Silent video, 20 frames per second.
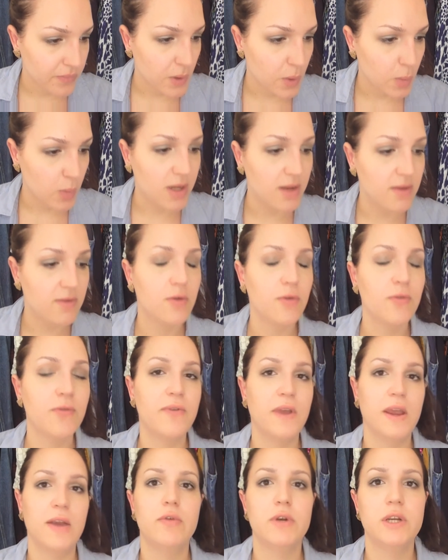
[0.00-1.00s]
What is your
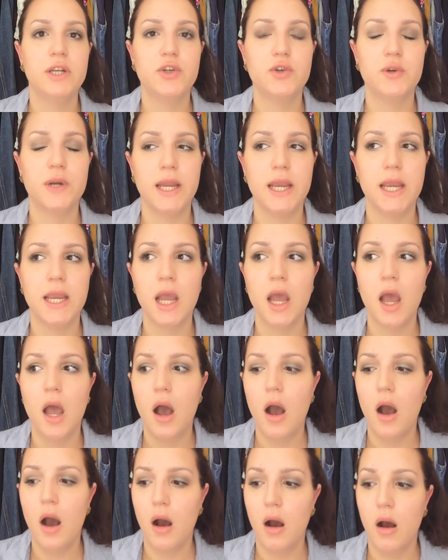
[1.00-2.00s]
favorite drink?
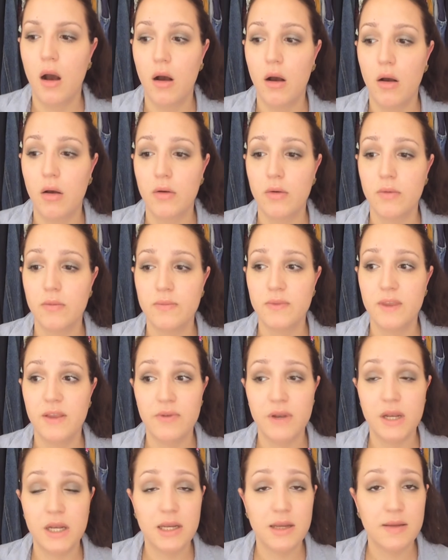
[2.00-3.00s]

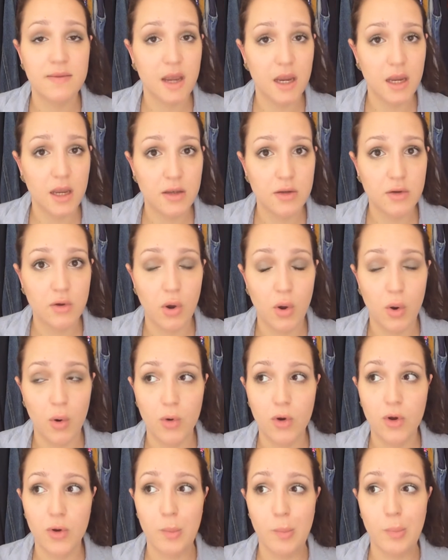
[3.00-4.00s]
Definitely Diet
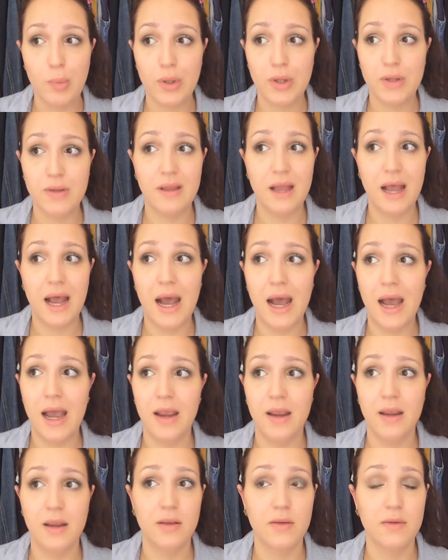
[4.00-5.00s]
Coke, but
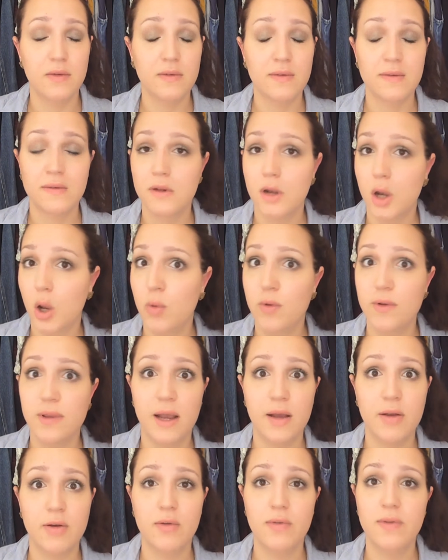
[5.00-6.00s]
I slow
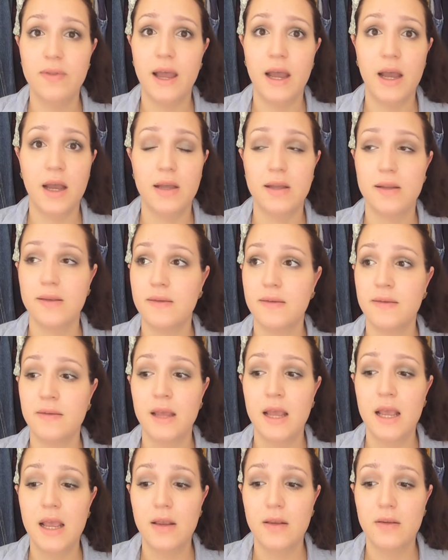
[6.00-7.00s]
down on that,
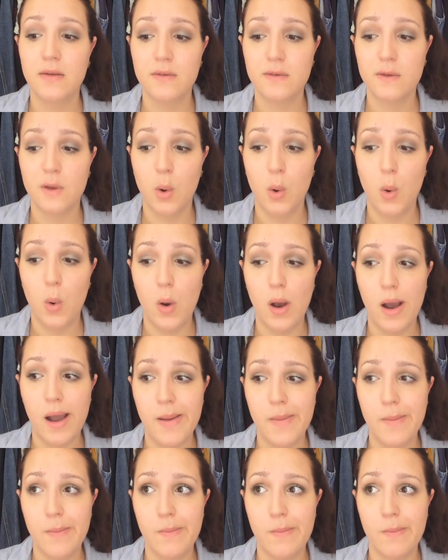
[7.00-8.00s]
so
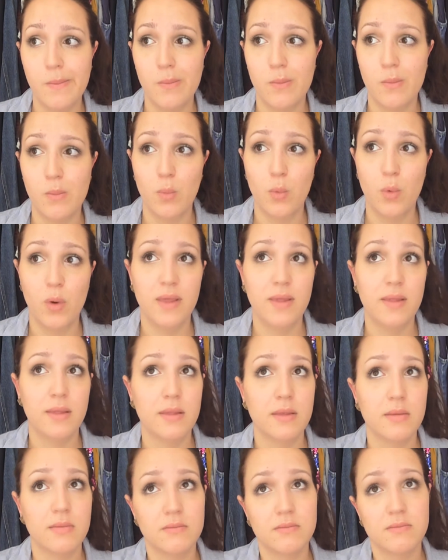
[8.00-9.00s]
I'm with
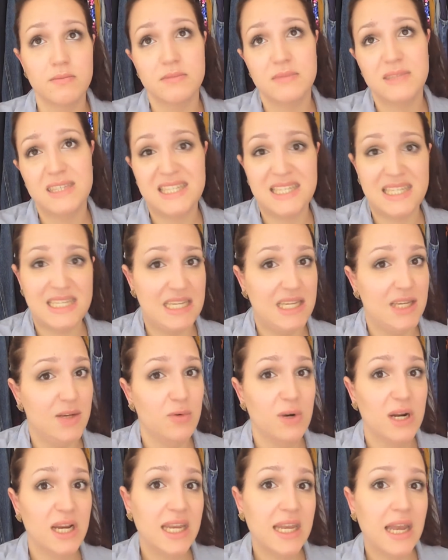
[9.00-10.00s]
tea
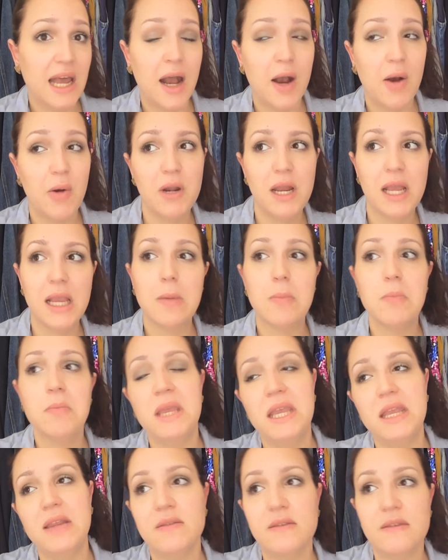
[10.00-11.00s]
right now, like
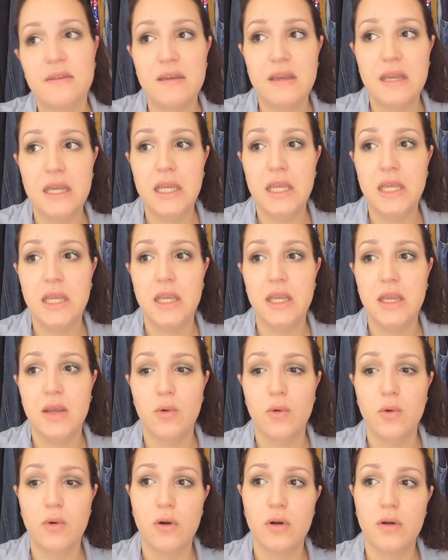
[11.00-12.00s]
mint tea
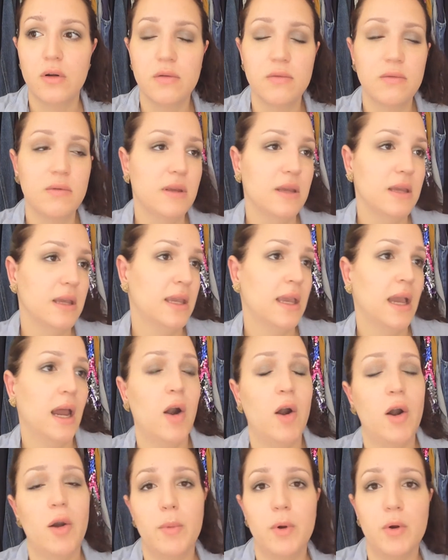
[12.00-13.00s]
or
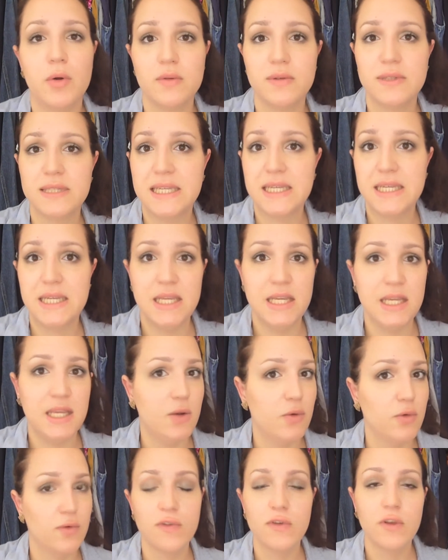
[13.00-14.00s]
caramel
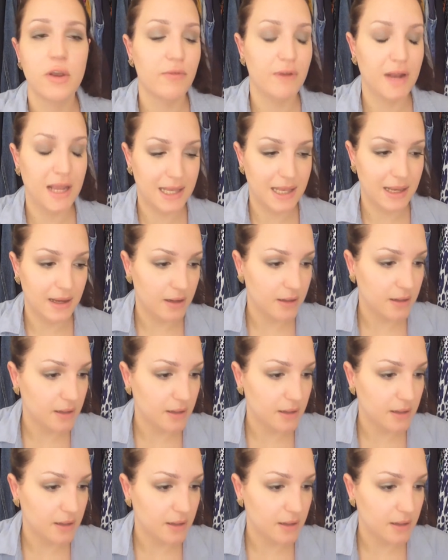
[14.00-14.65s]
tea or stuff like that.